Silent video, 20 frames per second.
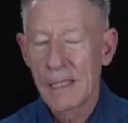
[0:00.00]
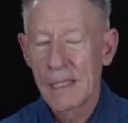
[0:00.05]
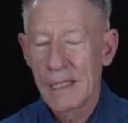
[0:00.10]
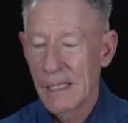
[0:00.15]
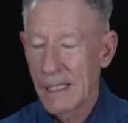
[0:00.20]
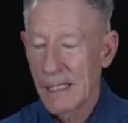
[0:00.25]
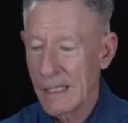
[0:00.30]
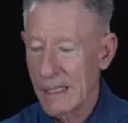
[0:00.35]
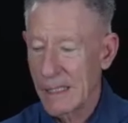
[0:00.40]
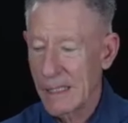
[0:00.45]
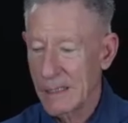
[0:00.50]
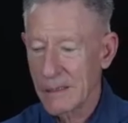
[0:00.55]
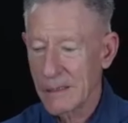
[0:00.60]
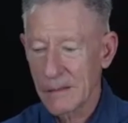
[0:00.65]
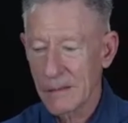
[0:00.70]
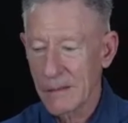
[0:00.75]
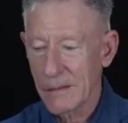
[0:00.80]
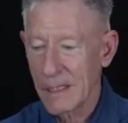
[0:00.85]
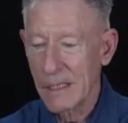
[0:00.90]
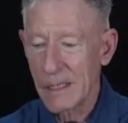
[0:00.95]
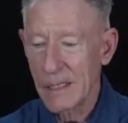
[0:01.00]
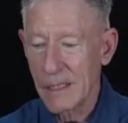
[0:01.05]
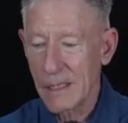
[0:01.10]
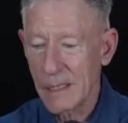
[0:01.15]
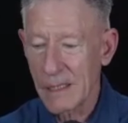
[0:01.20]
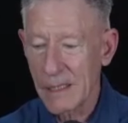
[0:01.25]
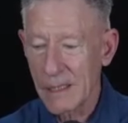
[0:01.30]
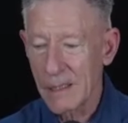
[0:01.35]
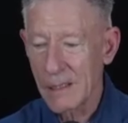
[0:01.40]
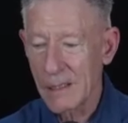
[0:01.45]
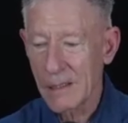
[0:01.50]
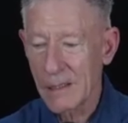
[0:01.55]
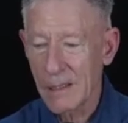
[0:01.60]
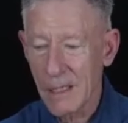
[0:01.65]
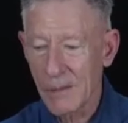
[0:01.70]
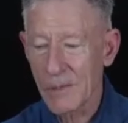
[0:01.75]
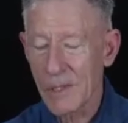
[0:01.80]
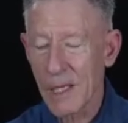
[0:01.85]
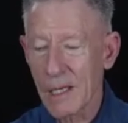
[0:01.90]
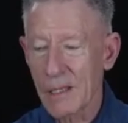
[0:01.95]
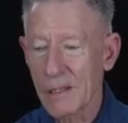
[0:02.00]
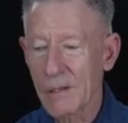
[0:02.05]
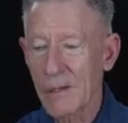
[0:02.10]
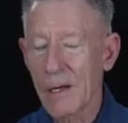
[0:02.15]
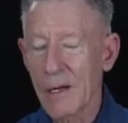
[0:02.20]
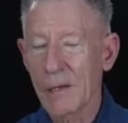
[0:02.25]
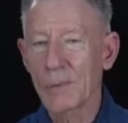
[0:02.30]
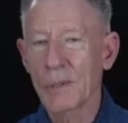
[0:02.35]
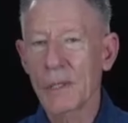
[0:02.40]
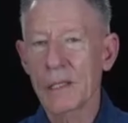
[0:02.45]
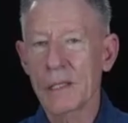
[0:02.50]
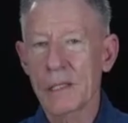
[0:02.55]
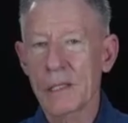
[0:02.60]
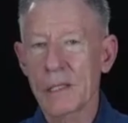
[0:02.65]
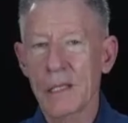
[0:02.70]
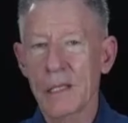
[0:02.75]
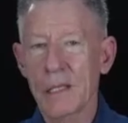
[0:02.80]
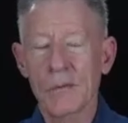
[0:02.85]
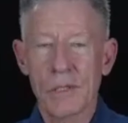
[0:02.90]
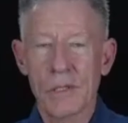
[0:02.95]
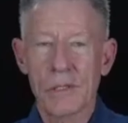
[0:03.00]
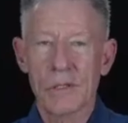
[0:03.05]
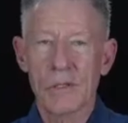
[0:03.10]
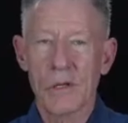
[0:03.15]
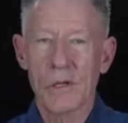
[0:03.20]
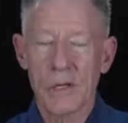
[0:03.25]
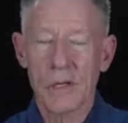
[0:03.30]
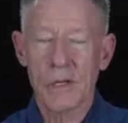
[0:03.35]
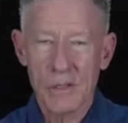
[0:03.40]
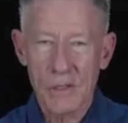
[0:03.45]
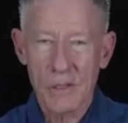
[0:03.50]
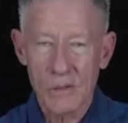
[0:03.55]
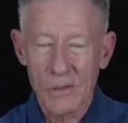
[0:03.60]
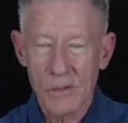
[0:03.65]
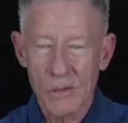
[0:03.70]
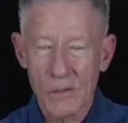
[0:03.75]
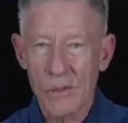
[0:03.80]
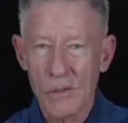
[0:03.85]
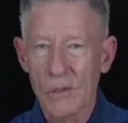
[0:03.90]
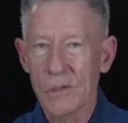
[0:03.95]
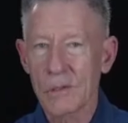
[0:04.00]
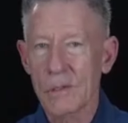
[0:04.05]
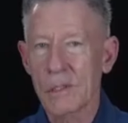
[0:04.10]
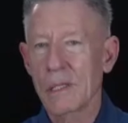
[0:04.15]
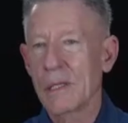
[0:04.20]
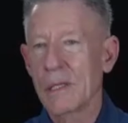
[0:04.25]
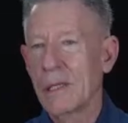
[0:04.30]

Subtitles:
And he comes down to our place and helps us start our two-year-olds.